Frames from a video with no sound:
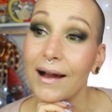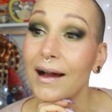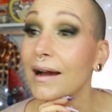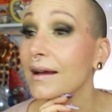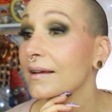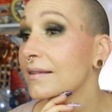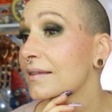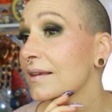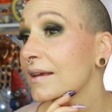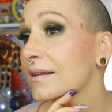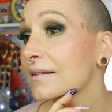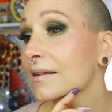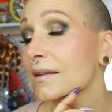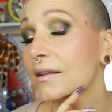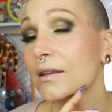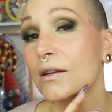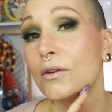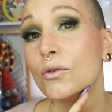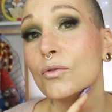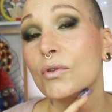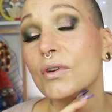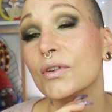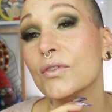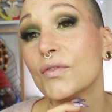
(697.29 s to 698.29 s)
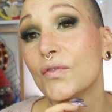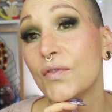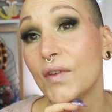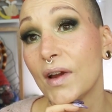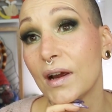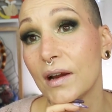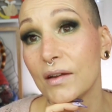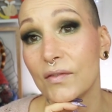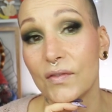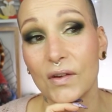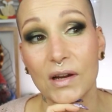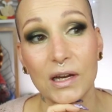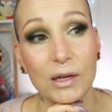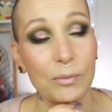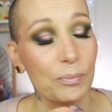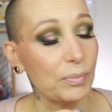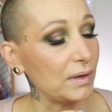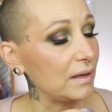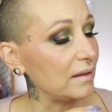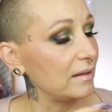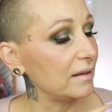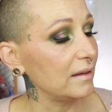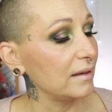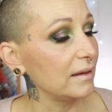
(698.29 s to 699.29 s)
I think that the look is very, very
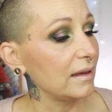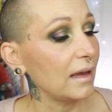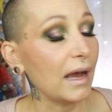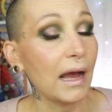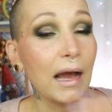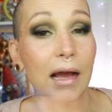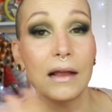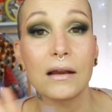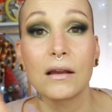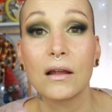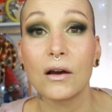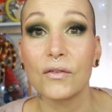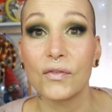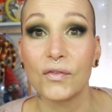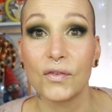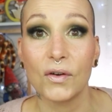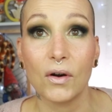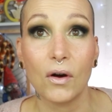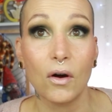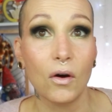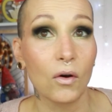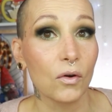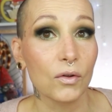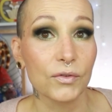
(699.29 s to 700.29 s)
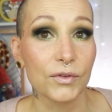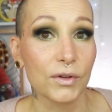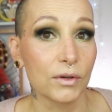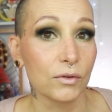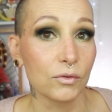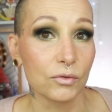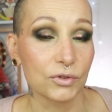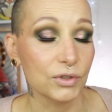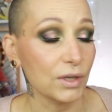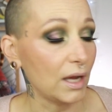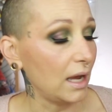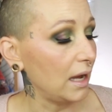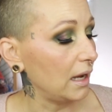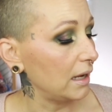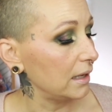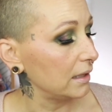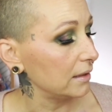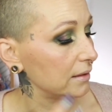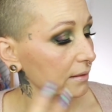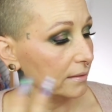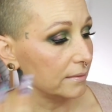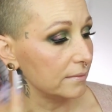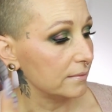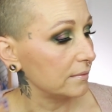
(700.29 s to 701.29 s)
pretty. I love all the looks.
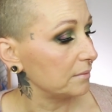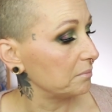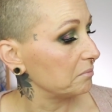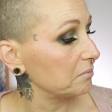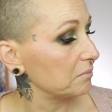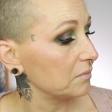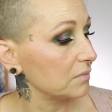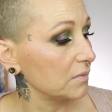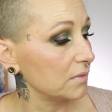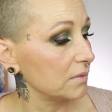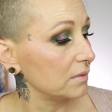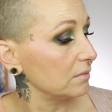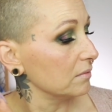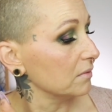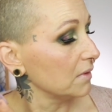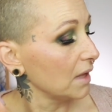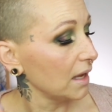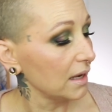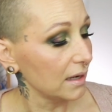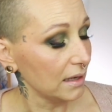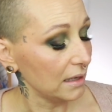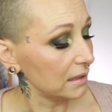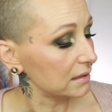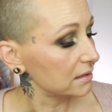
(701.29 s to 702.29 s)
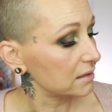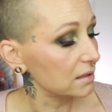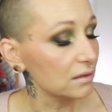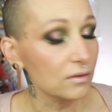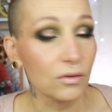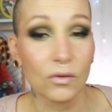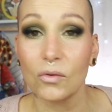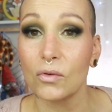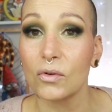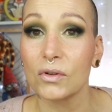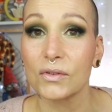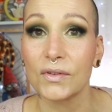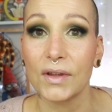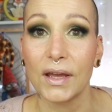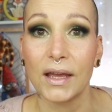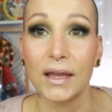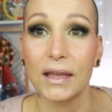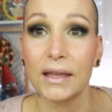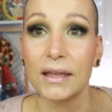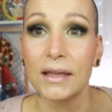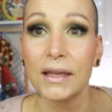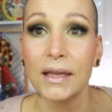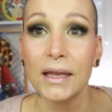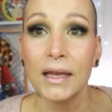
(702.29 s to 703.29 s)
I They lasted all
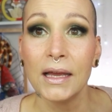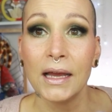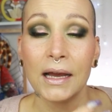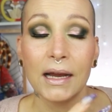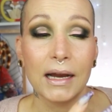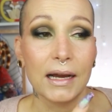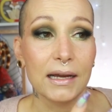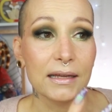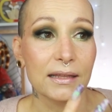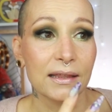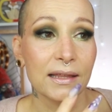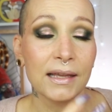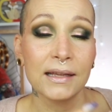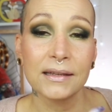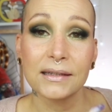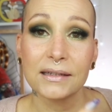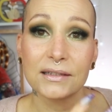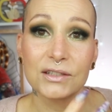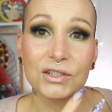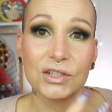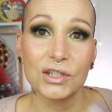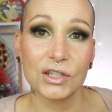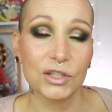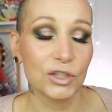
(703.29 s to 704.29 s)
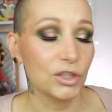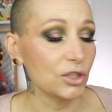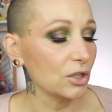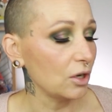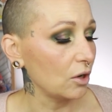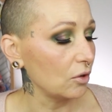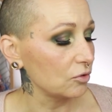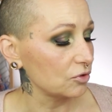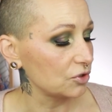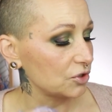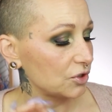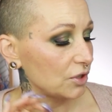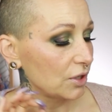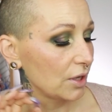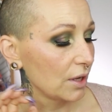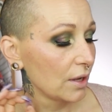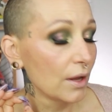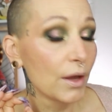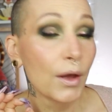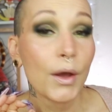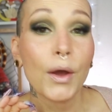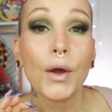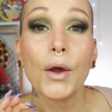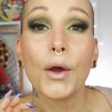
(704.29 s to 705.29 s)
day. I think that she chose
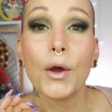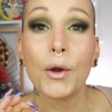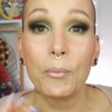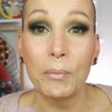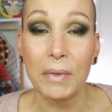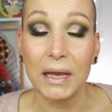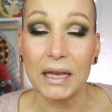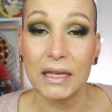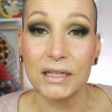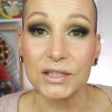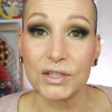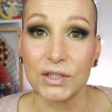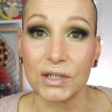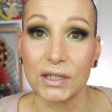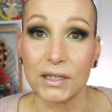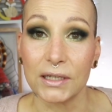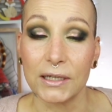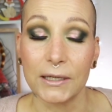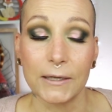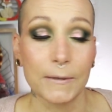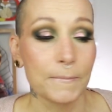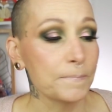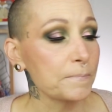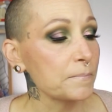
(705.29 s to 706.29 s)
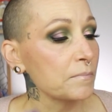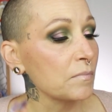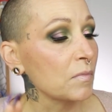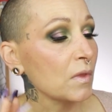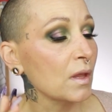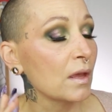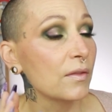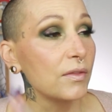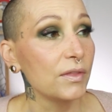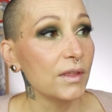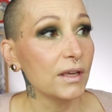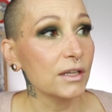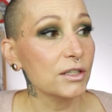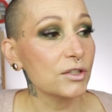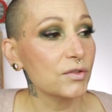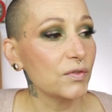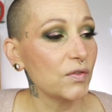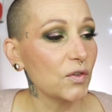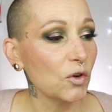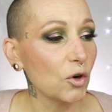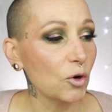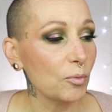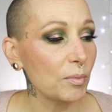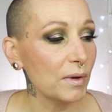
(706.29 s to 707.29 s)
amazingly. This
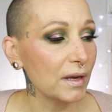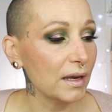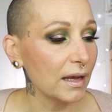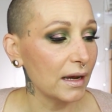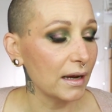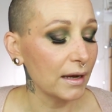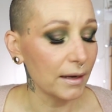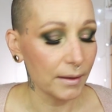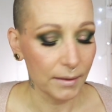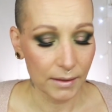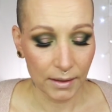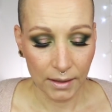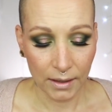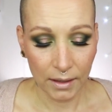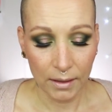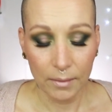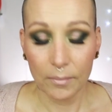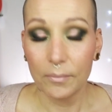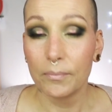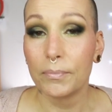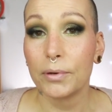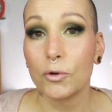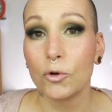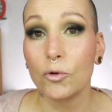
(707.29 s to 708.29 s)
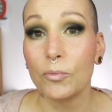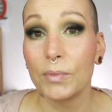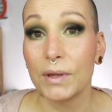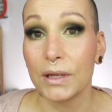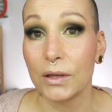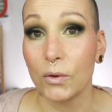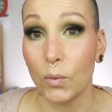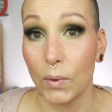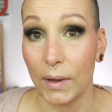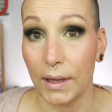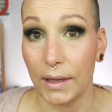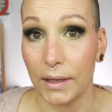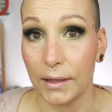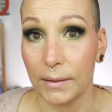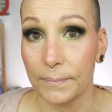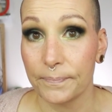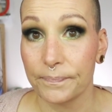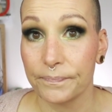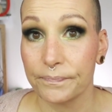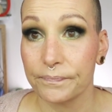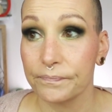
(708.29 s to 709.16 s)
formula blew me away.